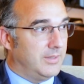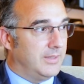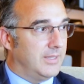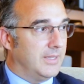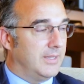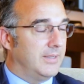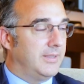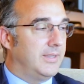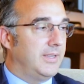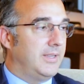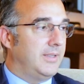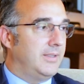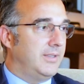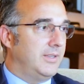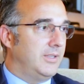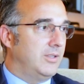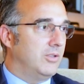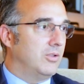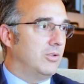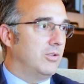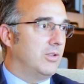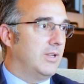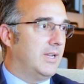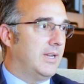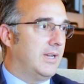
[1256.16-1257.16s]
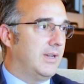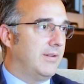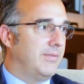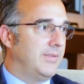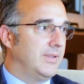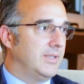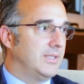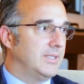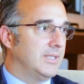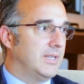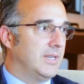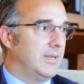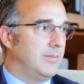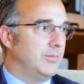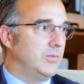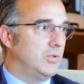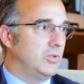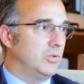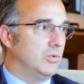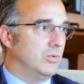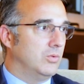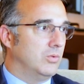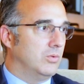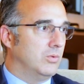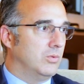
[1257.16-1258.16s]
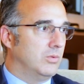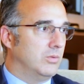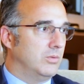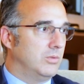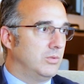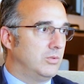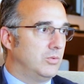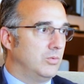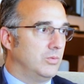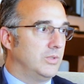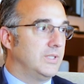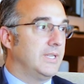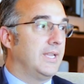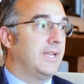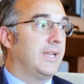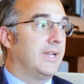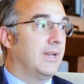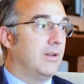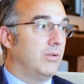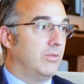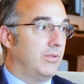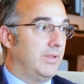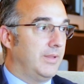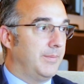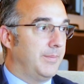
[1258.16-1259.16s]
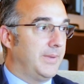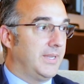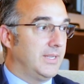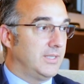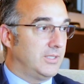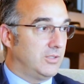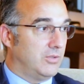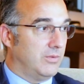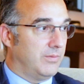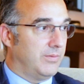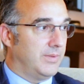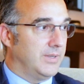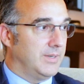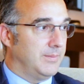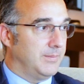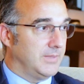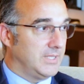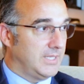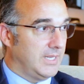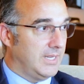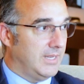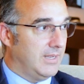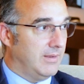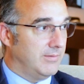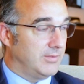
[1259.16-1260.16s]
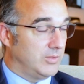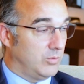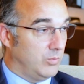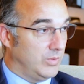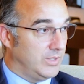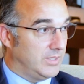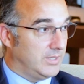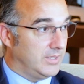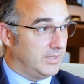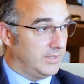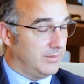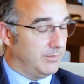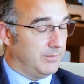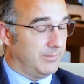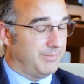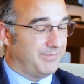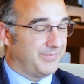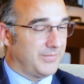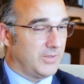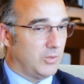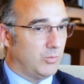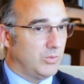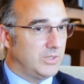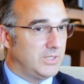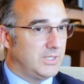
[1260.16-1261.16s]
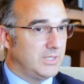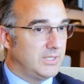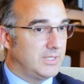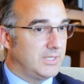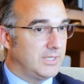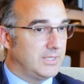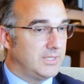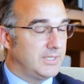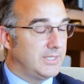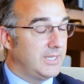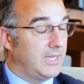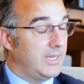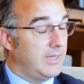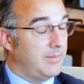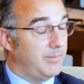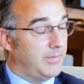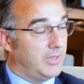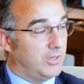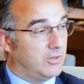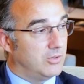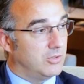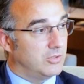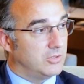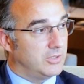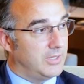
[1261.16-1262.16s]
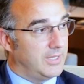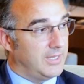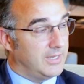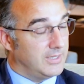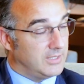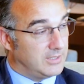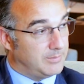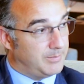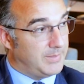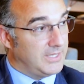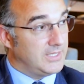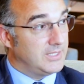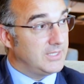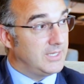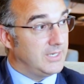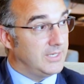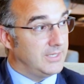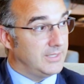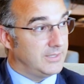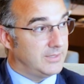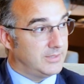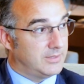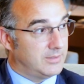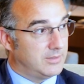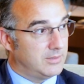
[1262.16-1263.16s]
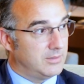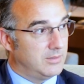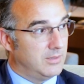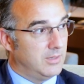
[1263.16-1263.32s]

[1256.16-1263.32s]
that they did not have the time to take out the best of themselves, which is a shame, because they are specialists.